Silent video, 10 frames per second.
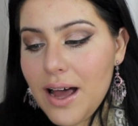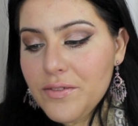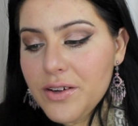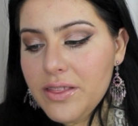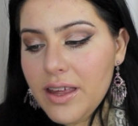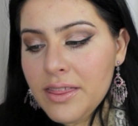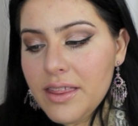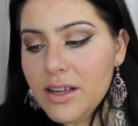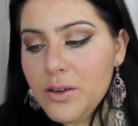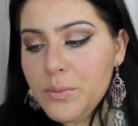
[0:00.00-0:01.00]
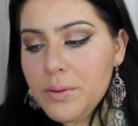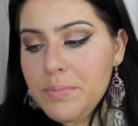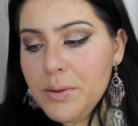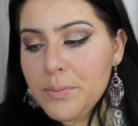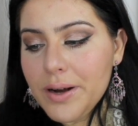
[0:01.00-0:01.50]
ever think that you
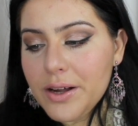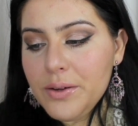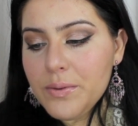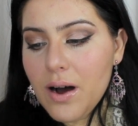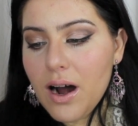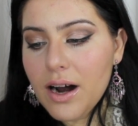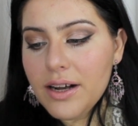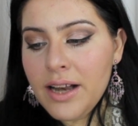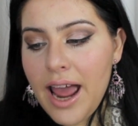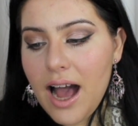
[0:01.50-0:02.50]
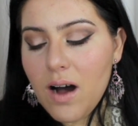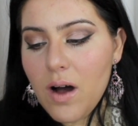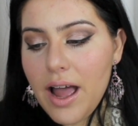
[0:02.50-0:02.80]
would be where you are now,